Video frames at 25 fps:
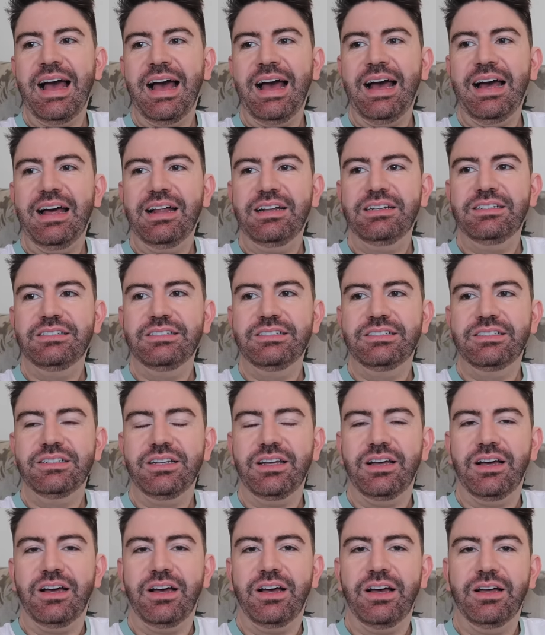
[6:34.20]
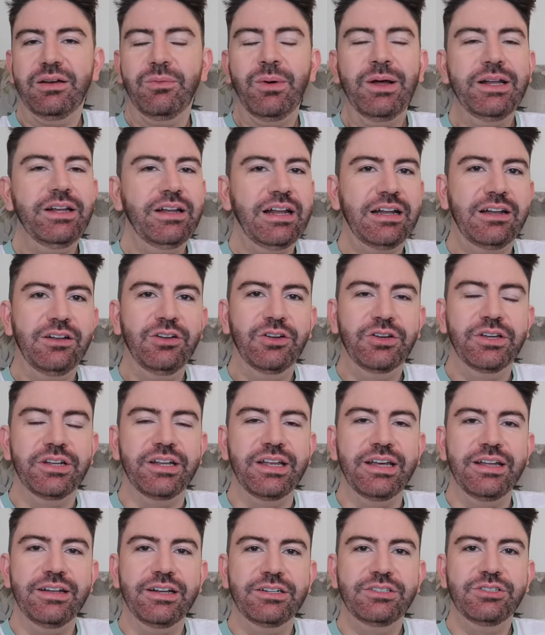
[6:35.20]
and I went and had a look at
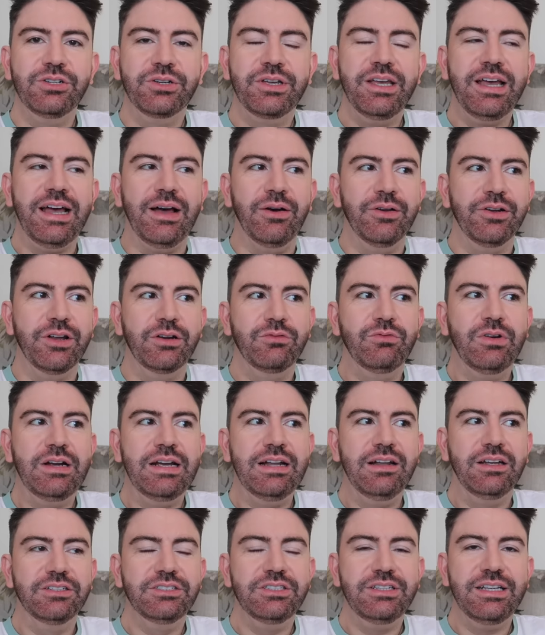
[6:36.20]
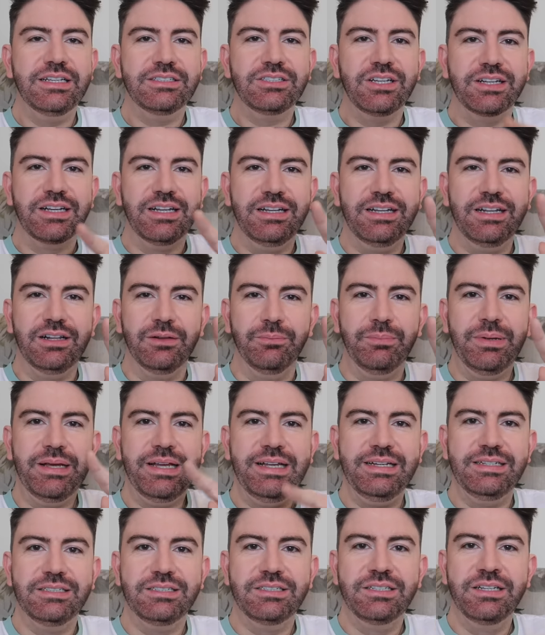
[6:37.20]
it and I took it out and I realized that there's like a little
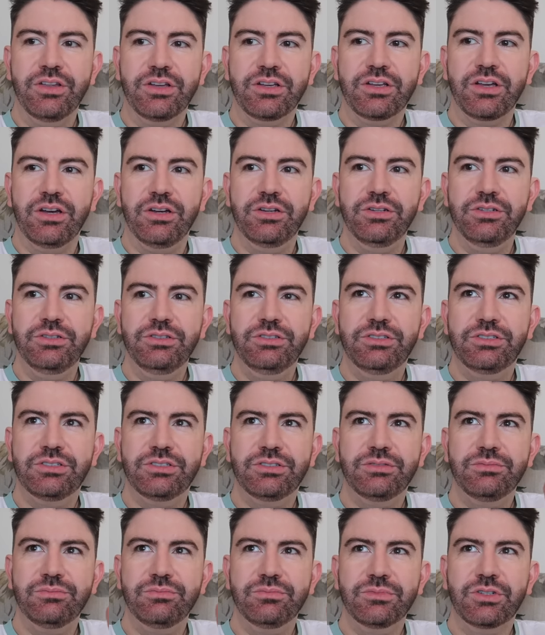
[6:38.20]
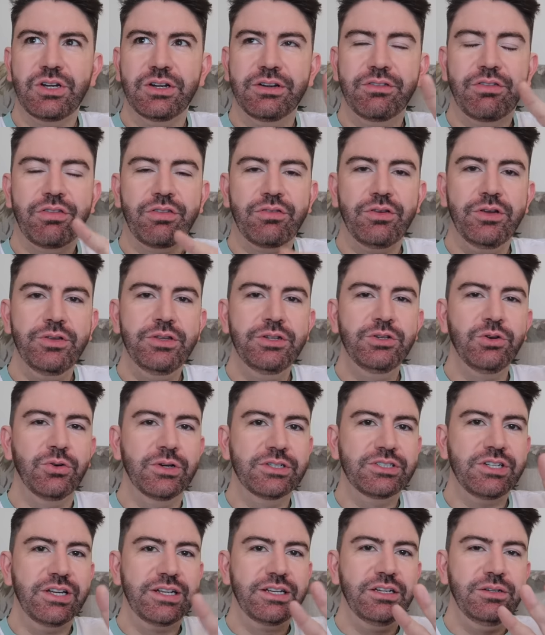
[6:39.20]
piece that goes kind of through the door.
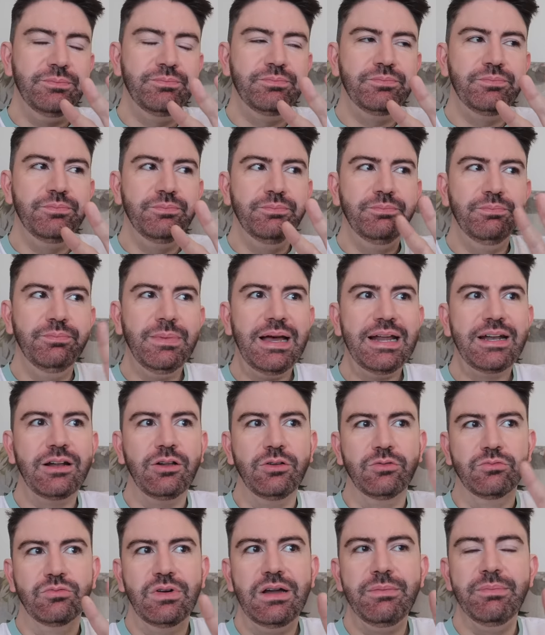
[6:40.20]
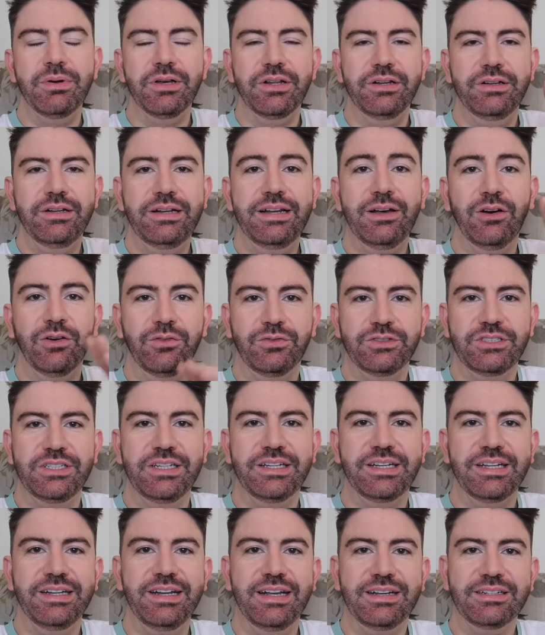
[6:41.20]
It's like a metal ribbon and it obviously
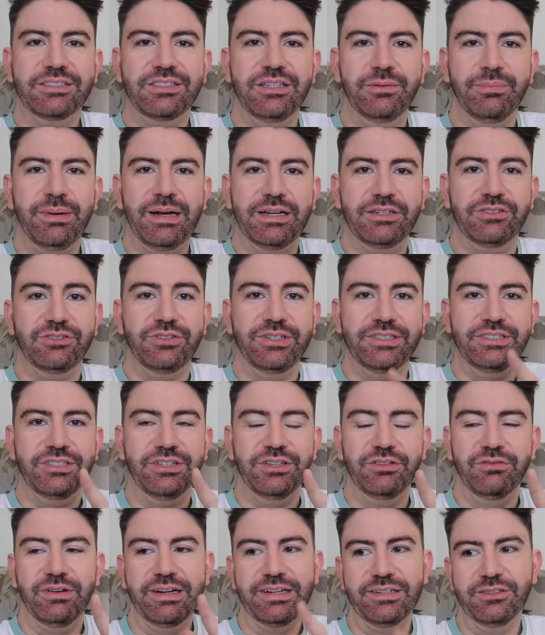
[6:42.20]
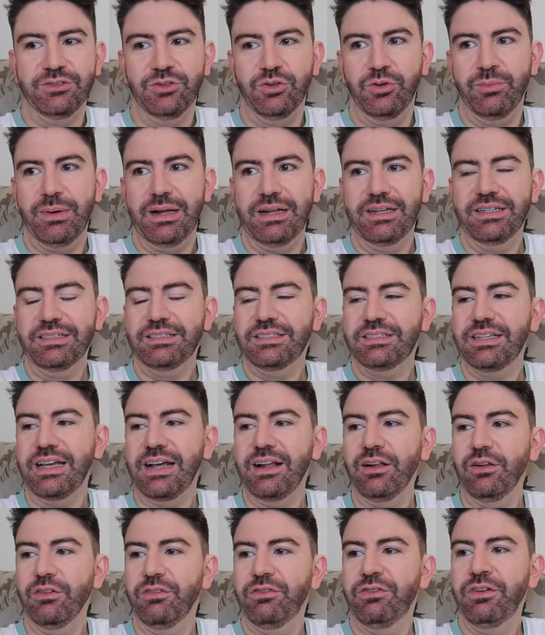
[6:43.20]
connects the battery to the Ring doorbell
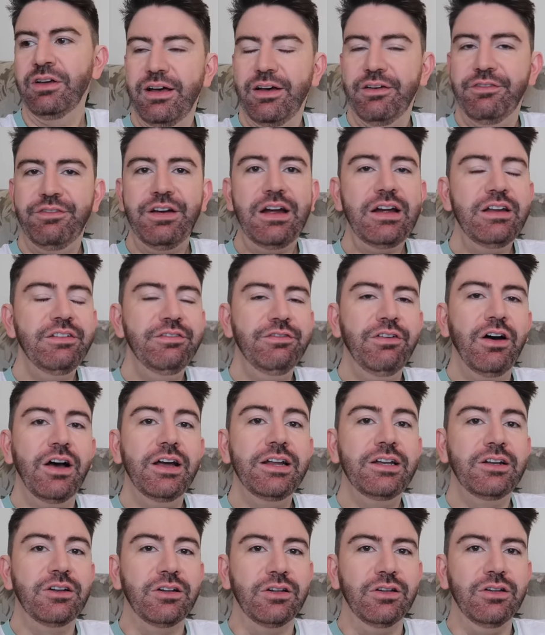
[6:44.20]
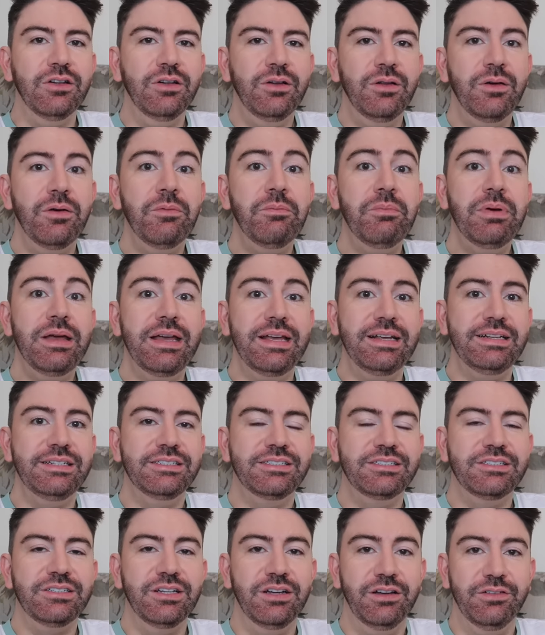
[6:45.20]
itself. A very vital
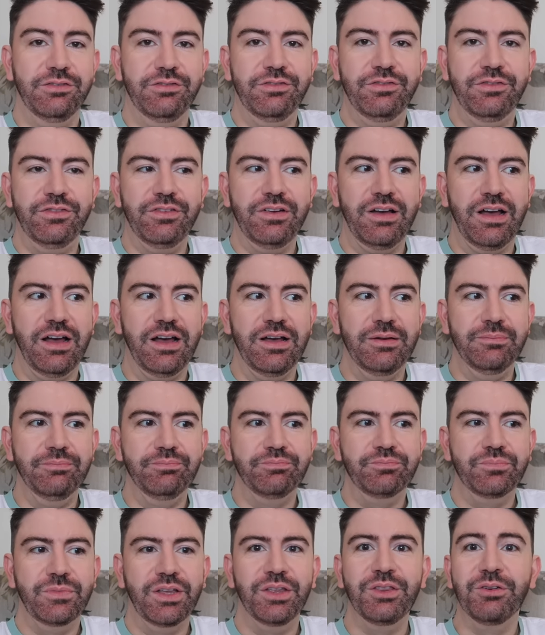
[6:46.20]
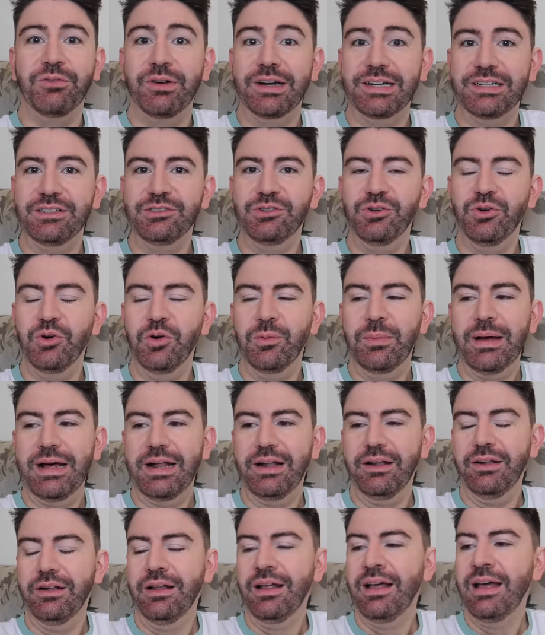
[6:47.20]
piece of the Ring
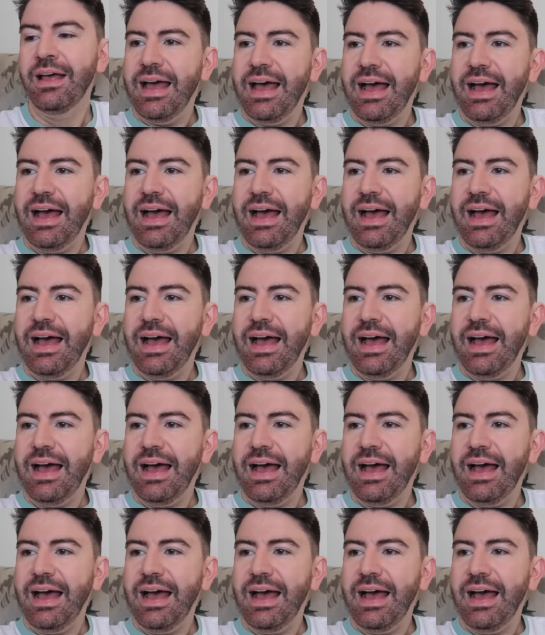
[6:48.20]
doorbell.